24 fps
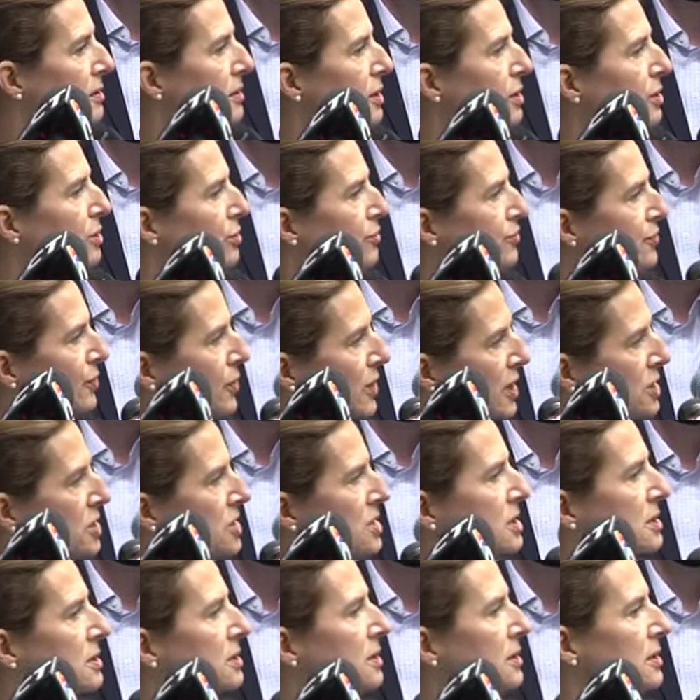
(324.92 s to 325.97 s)
Your
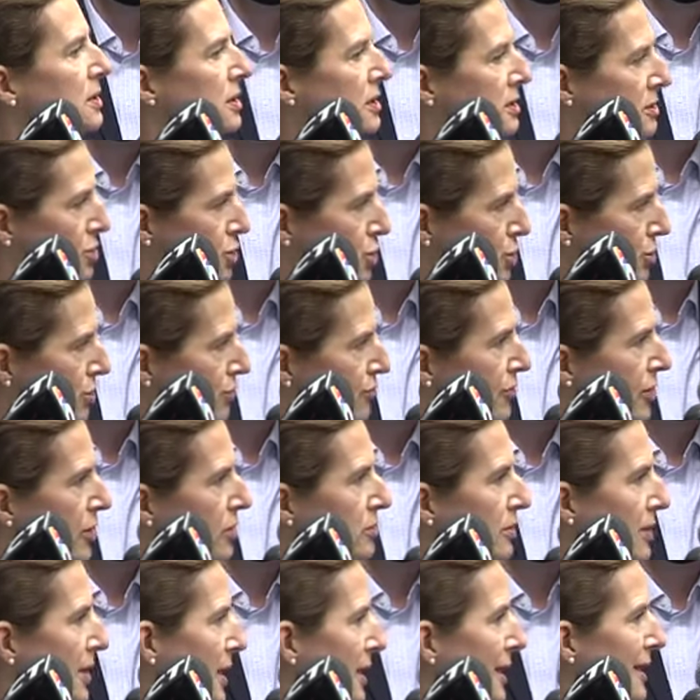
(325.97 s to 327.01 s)
voice is your
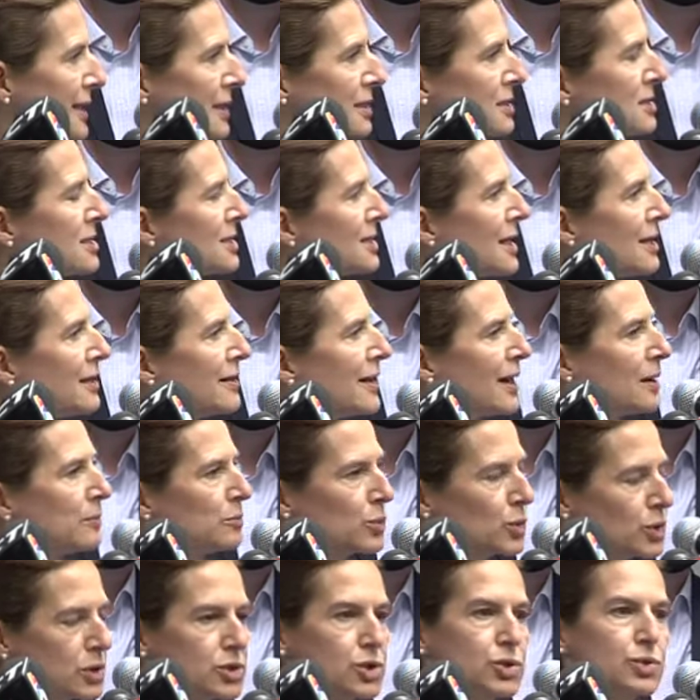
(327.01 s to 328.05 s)
vote. I can't say that
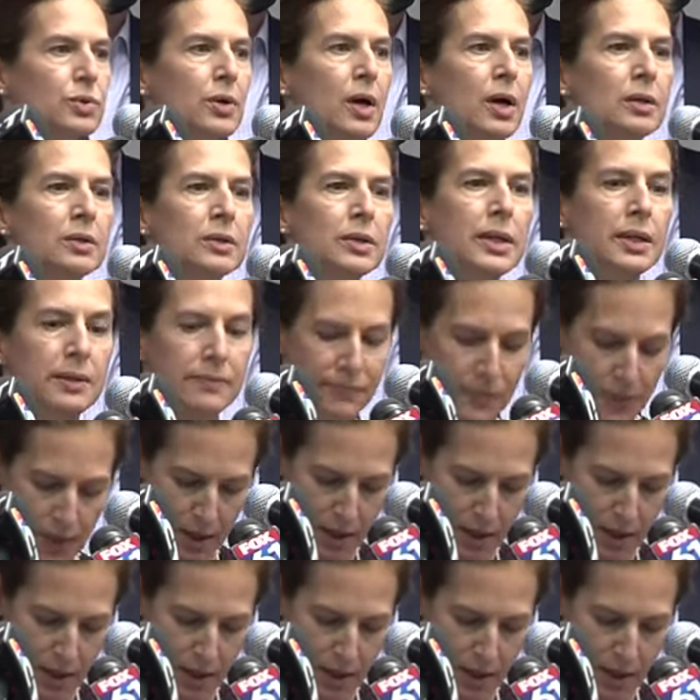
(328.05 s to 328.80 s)
more strongly.